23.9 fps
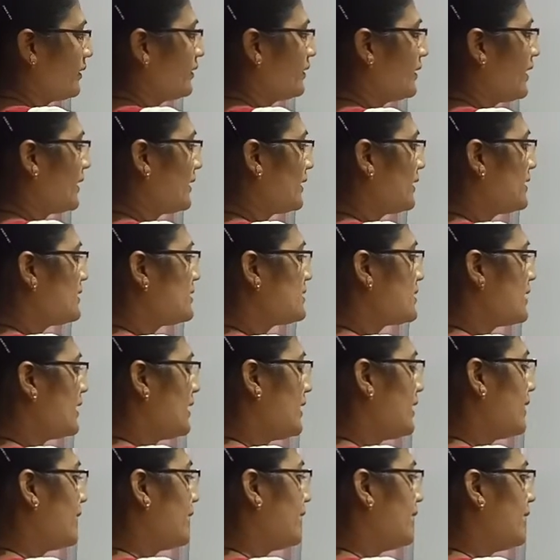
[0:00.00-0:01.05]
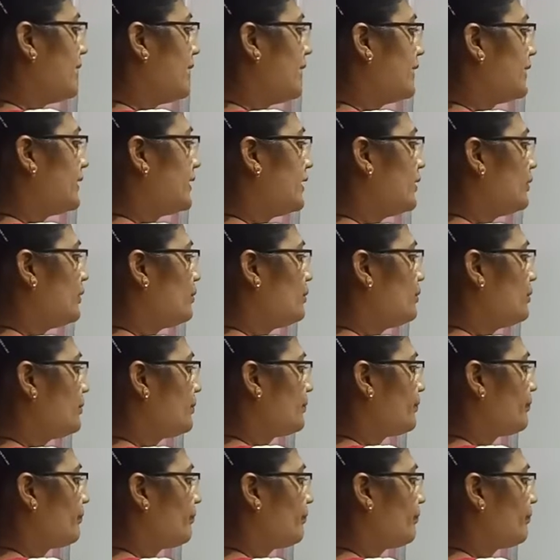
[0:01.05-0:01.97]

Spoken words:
that is relative